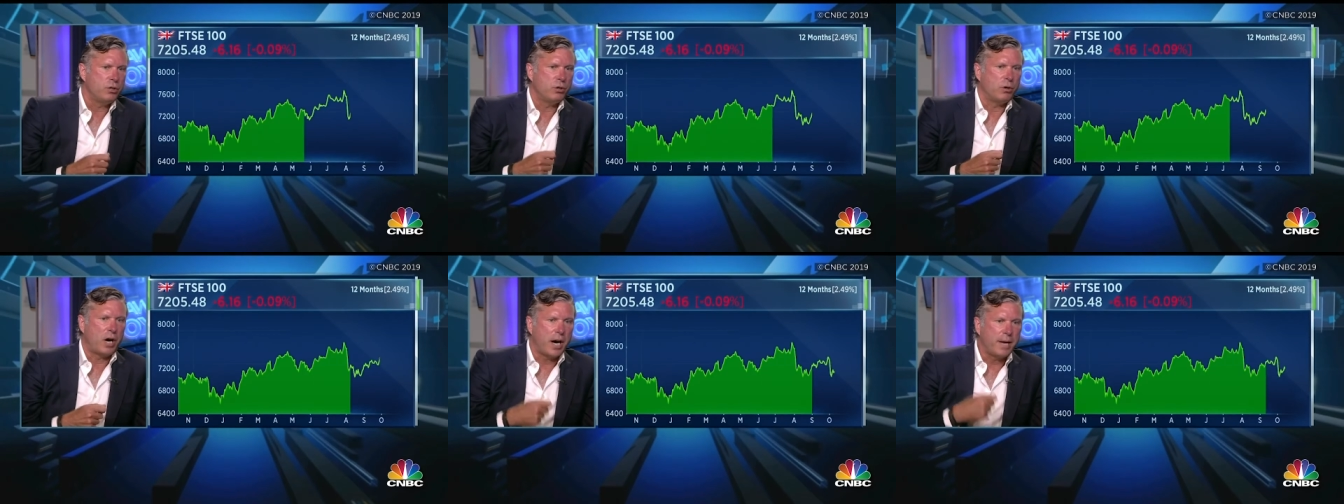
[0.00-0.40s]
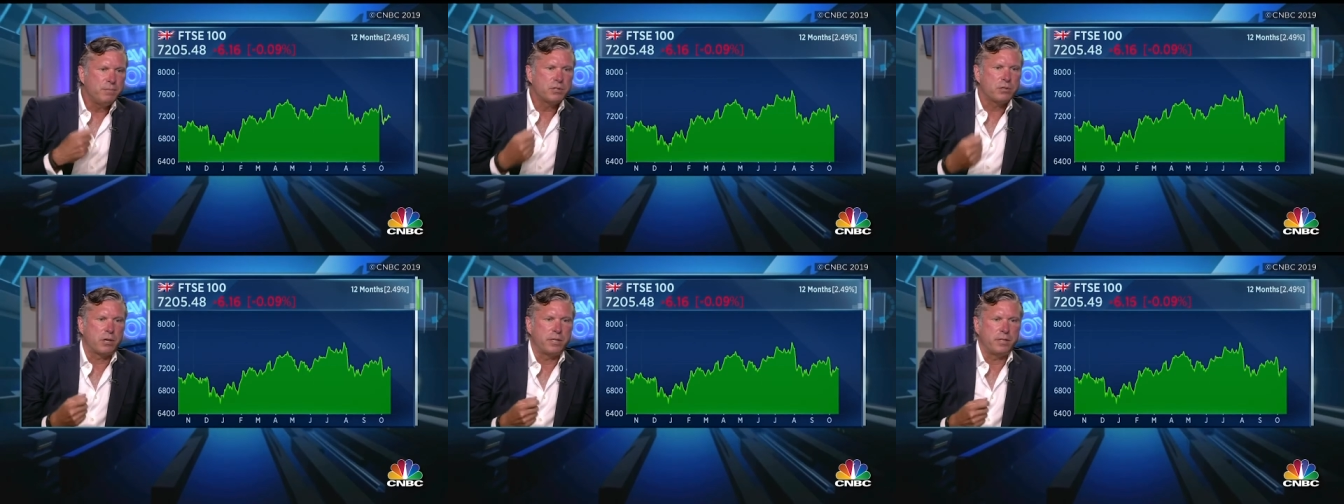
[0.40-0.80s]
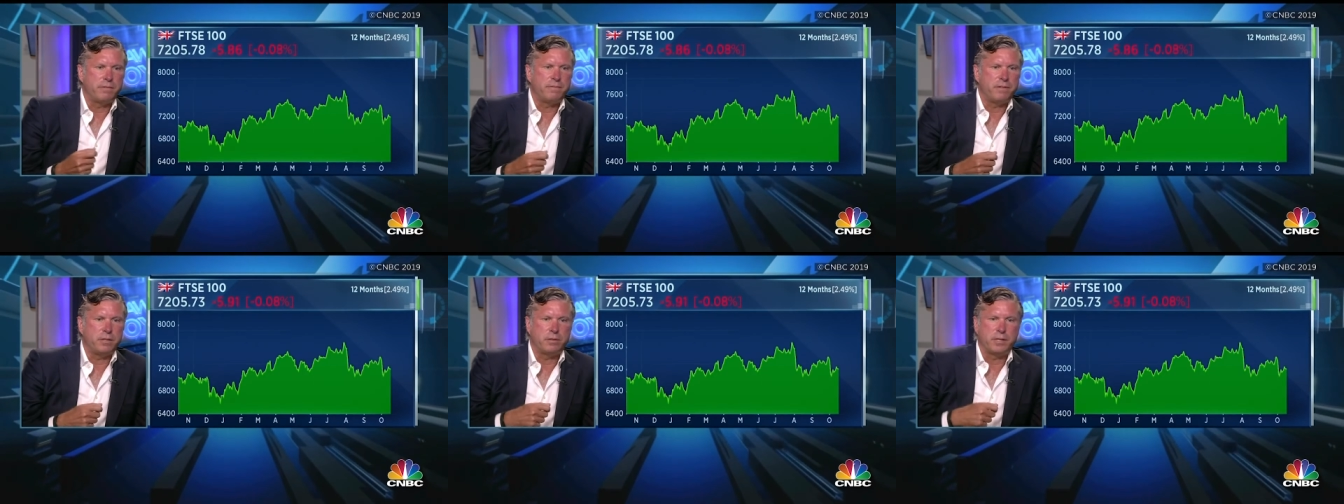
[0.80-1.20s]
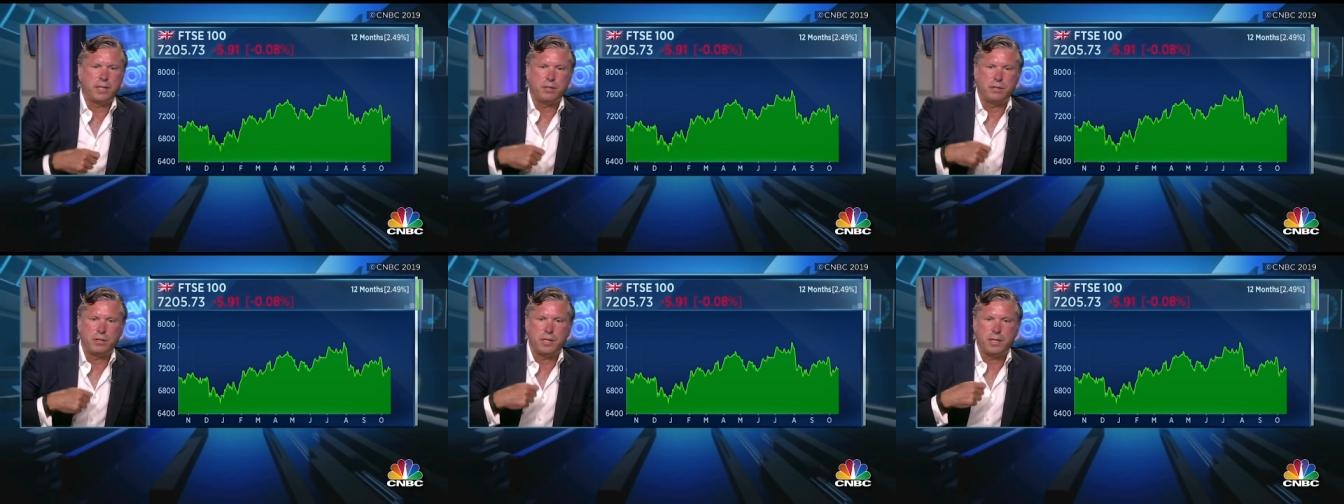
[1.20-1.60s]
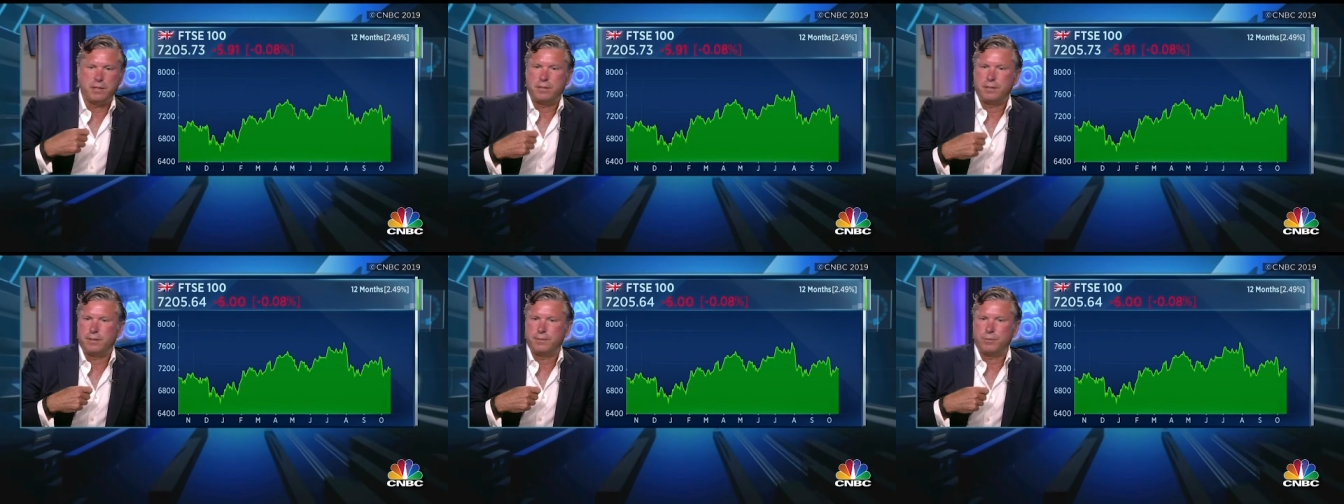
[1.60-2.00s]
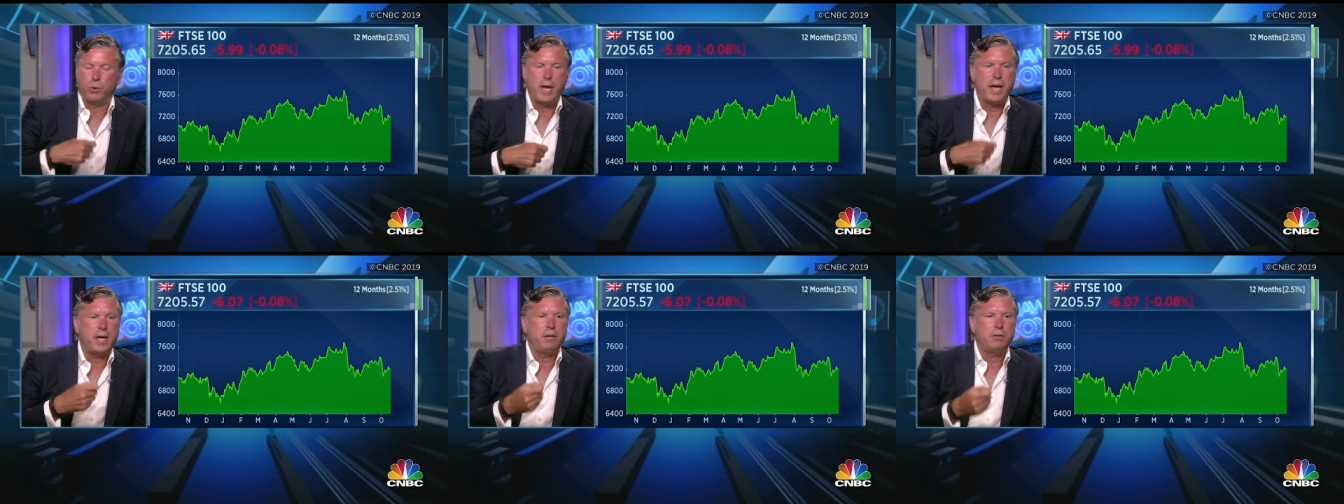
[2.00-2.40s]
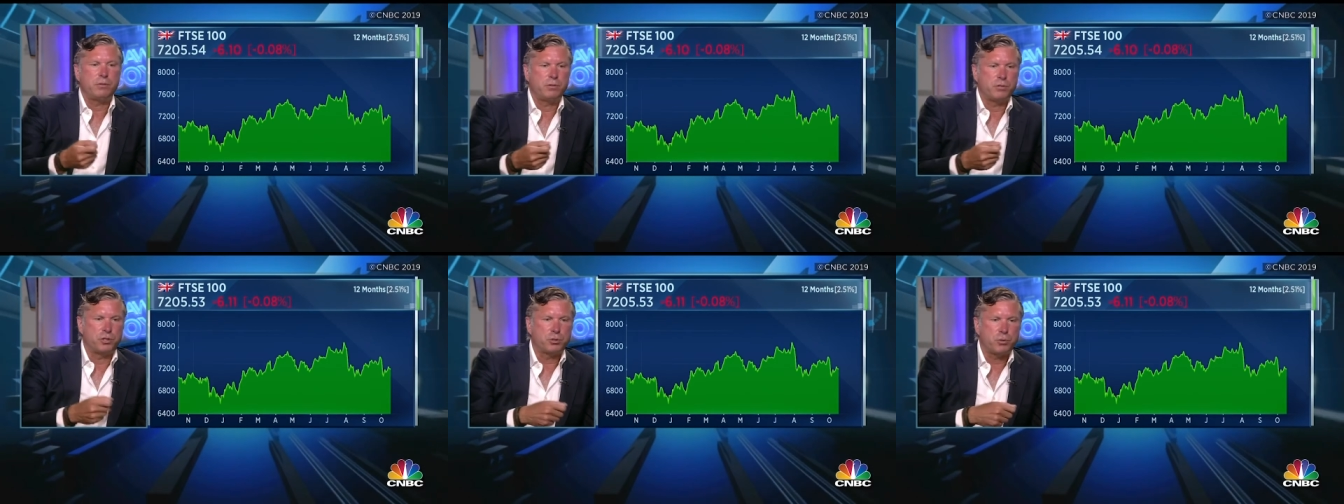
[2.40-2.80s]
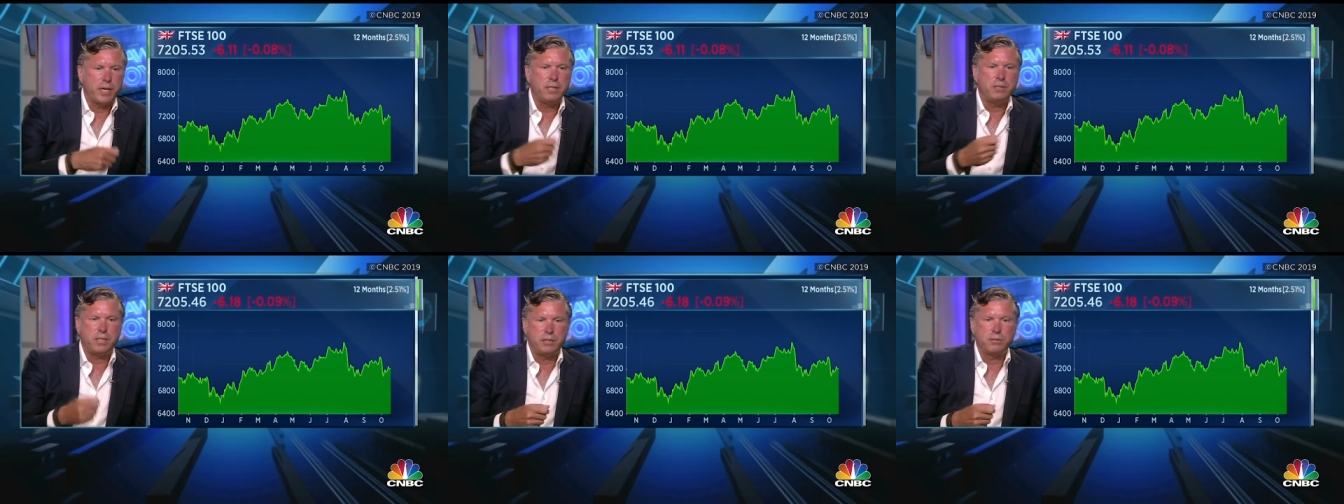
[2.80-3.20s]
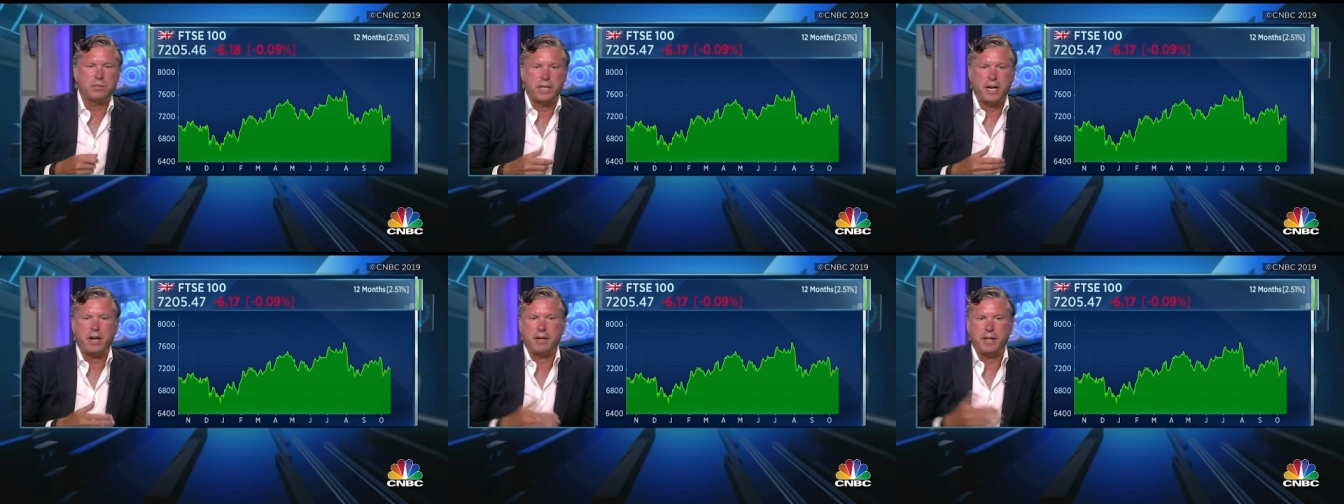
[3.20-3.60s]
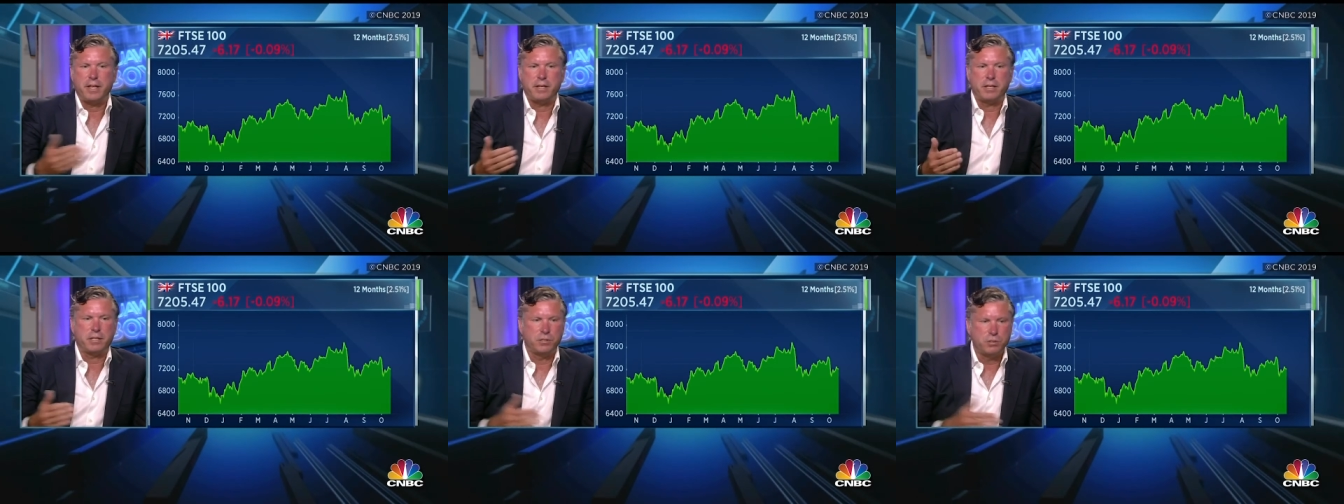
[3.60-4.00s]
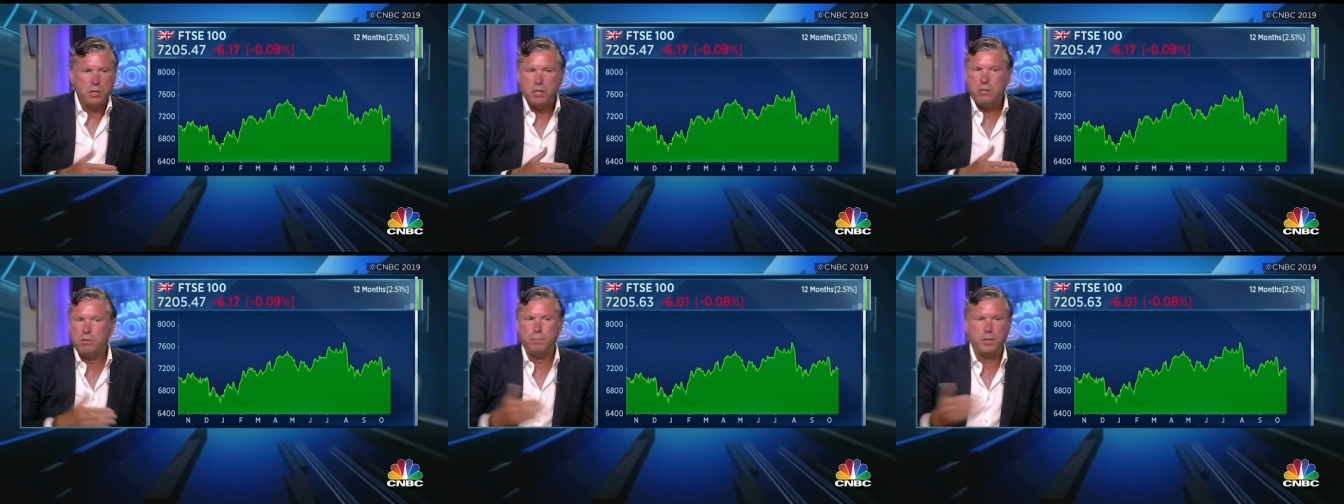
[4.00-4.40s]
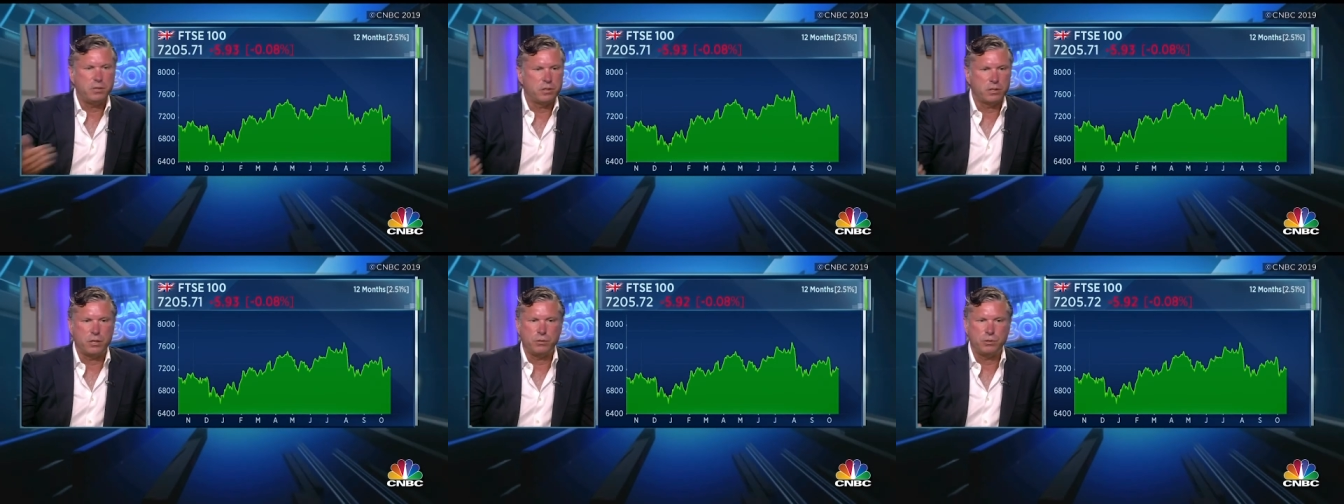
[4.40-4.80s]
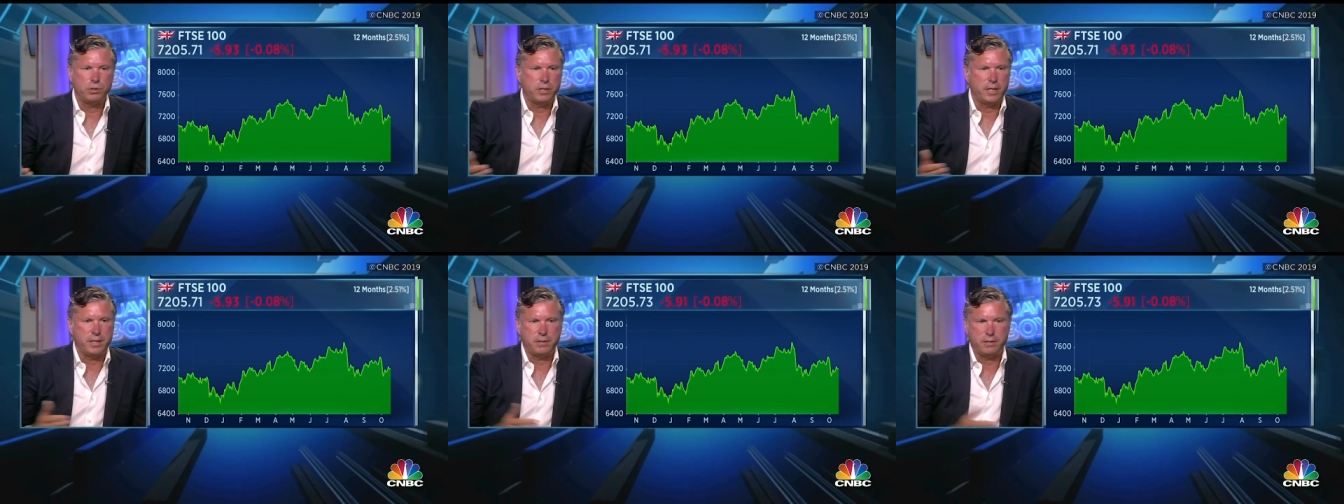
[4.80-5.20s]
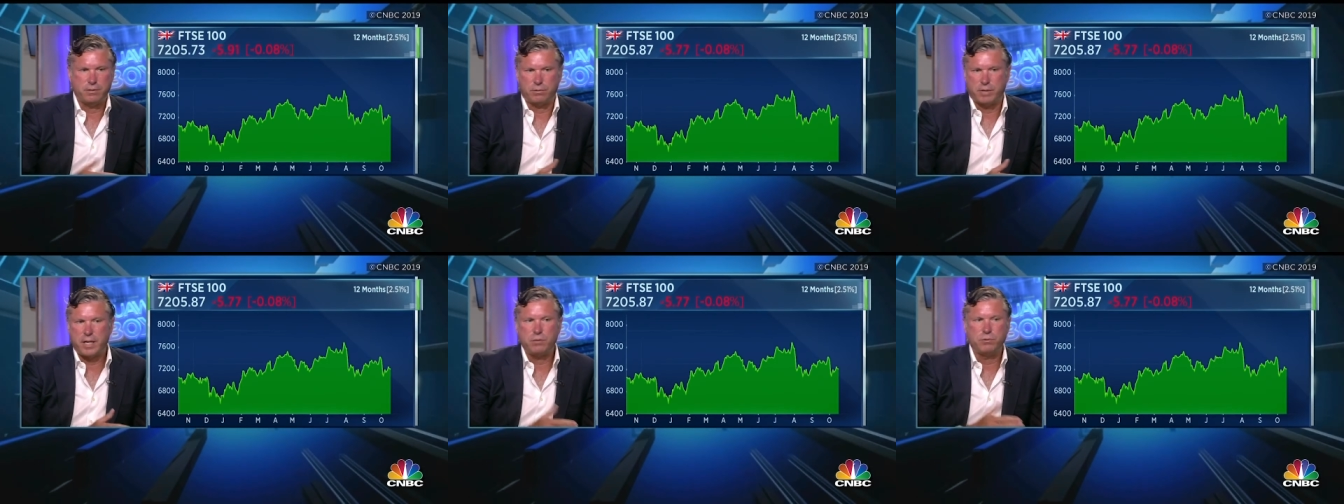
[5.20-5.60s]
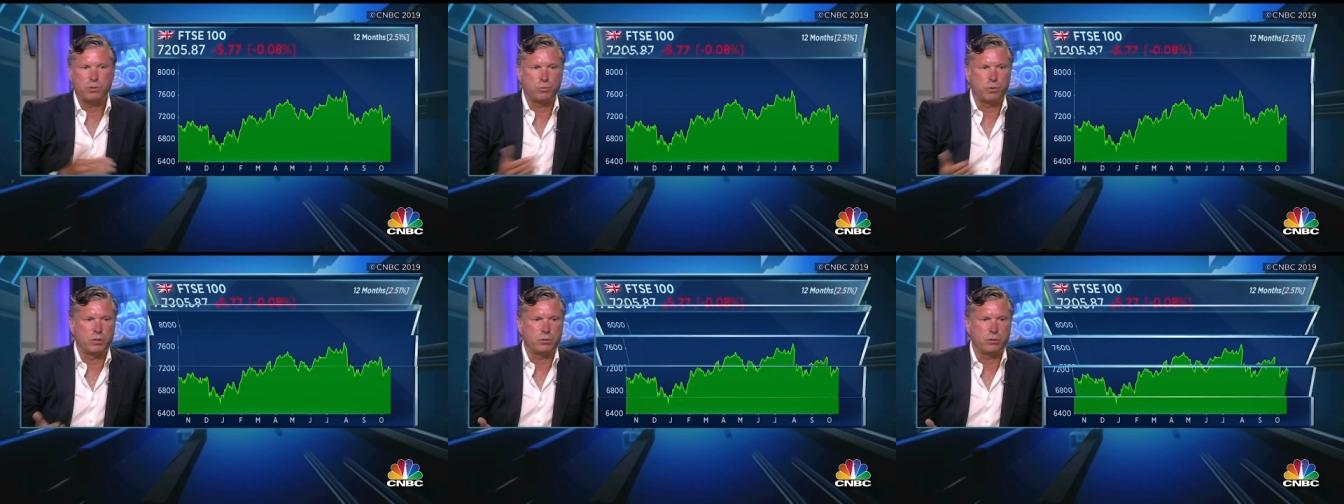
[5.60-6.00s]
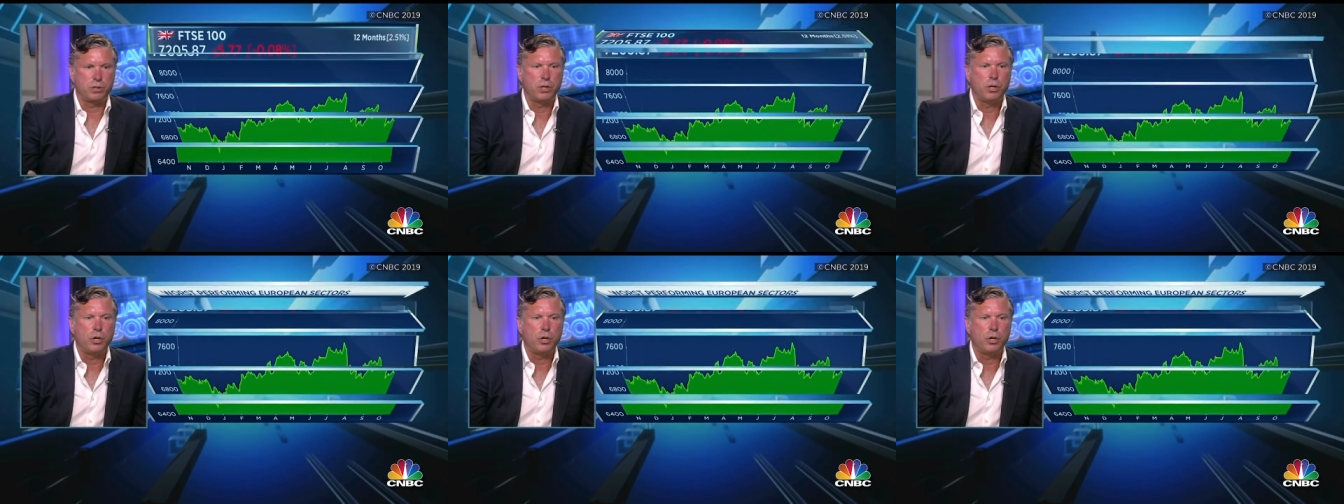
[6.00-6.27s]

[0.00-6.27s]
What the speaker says: I'm starting to feel that the trade deals that continue being negotiated around the world